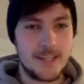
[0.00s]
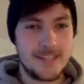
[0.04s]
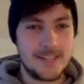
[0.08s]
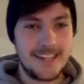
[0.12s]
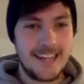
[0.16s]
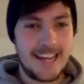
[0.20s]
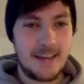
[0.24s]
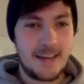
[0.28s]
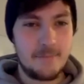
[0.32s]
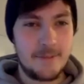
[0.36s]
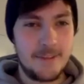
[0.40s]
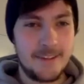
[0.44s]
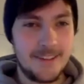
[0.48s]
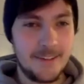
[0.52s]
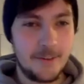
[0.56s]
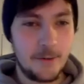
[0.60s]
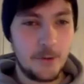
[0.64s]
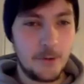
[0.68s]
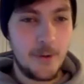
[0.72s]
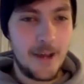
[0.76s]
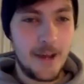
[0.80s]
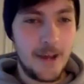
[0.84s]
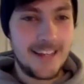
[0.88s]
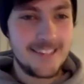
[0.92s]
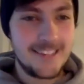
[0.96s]
of lemon,
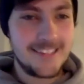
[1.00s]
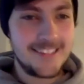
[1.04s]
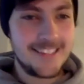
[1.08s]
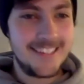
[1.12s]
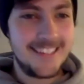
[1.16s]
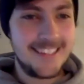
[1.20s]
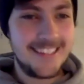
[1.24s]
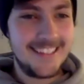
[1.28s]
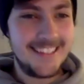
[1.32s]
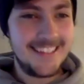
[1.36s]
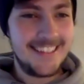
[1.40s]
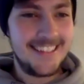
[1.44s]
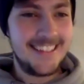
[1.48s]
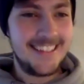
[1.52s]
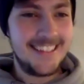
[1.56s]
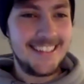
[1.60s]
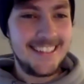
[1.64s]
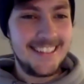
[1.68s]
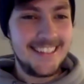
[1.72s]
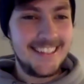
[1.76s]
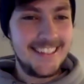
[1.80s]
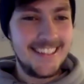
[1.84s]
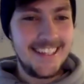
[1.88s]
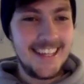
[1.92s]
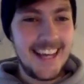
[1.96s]
always.
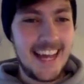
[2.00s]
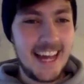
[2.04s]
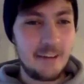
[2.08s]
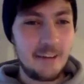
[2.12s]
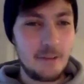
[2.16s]
Oh, how the